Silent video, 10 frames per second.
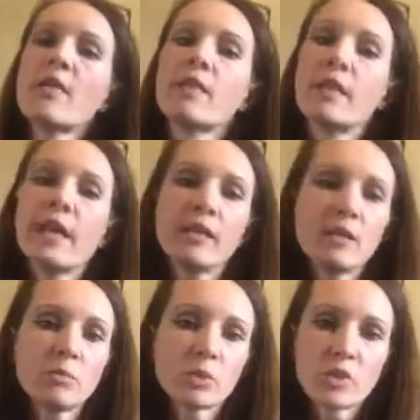that
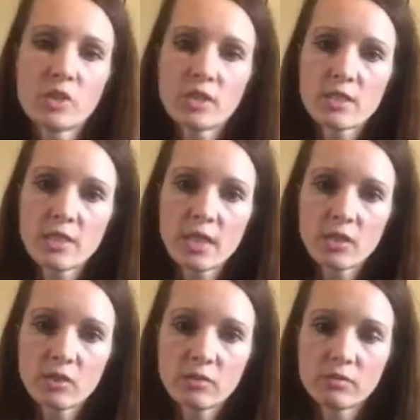number on the
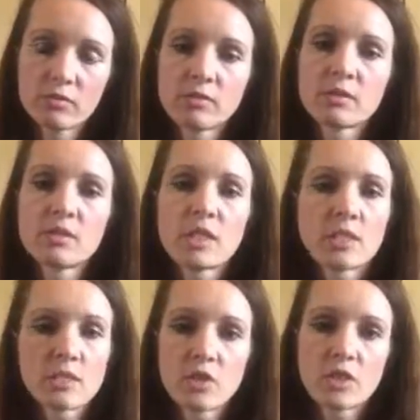scale
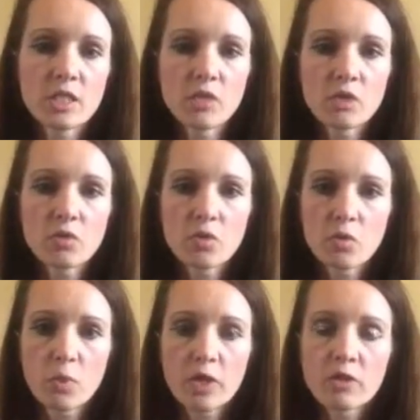does not tell you
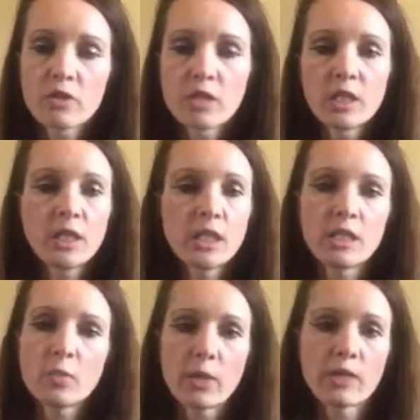your worth in
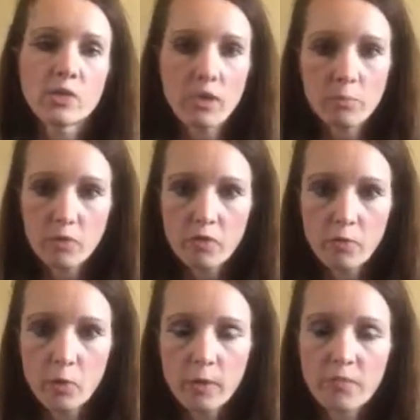any way, shape, or
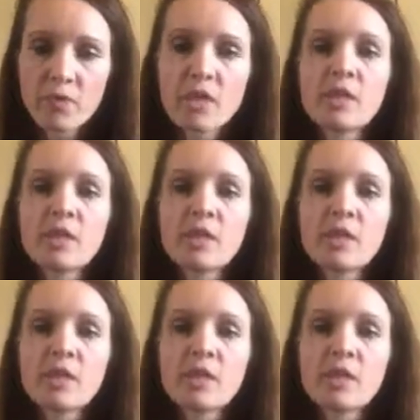form.